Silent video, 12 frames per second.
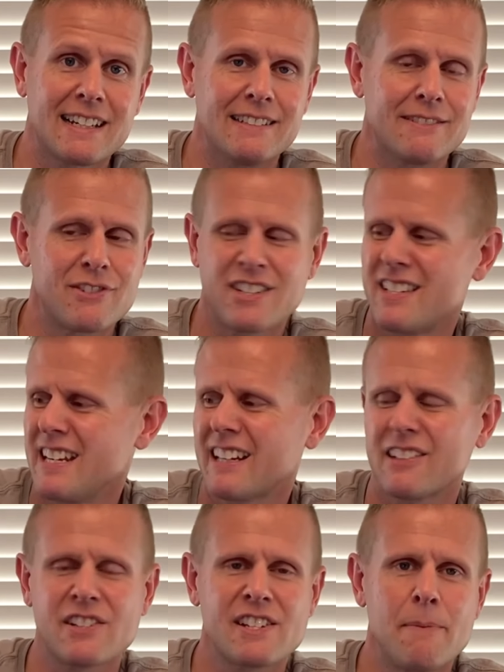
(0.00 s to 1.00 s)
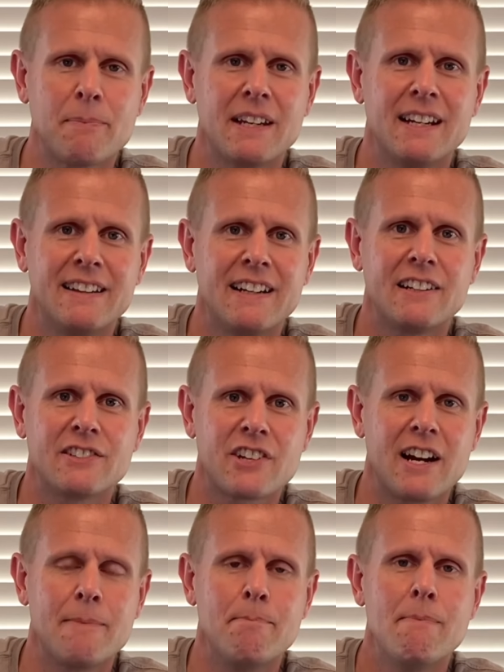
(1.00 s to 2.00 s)
a stick or something in there and
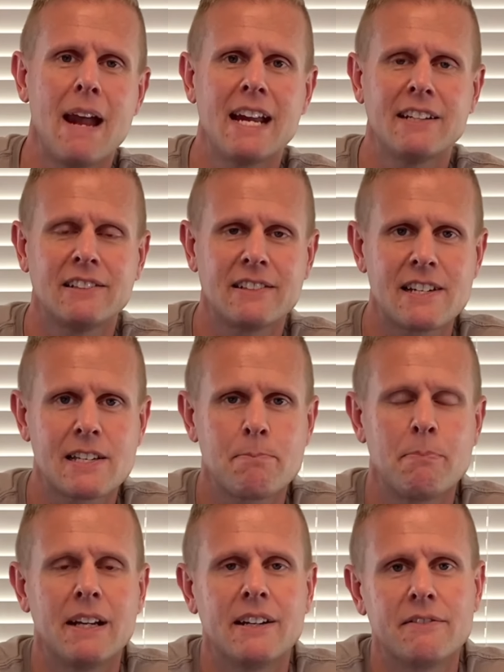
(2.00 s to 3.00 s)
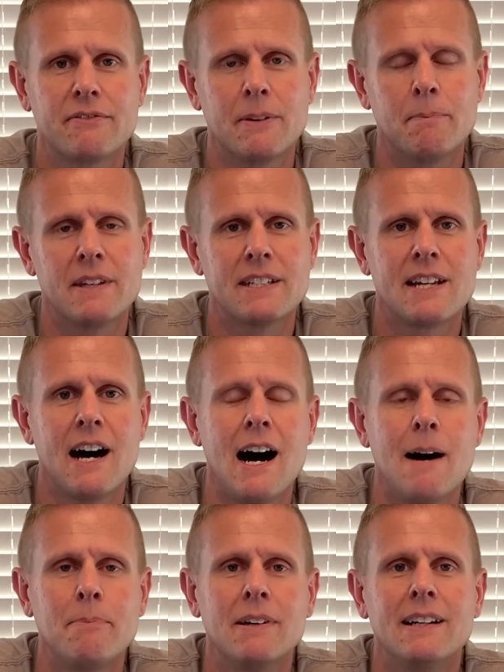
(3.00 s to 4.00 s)
try to manually spin it from the
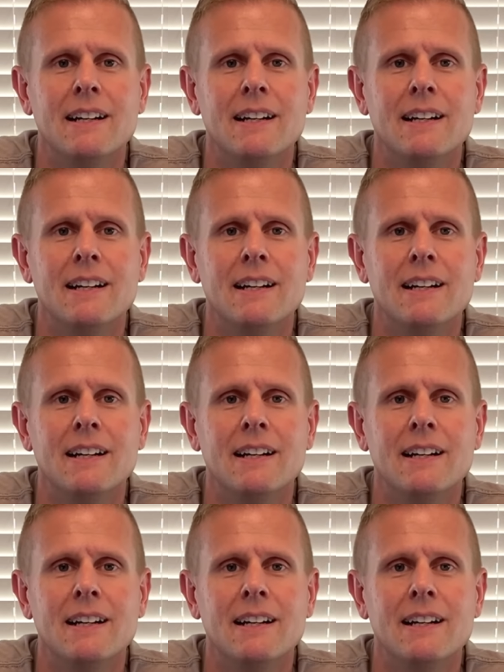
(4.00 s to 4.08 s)
top.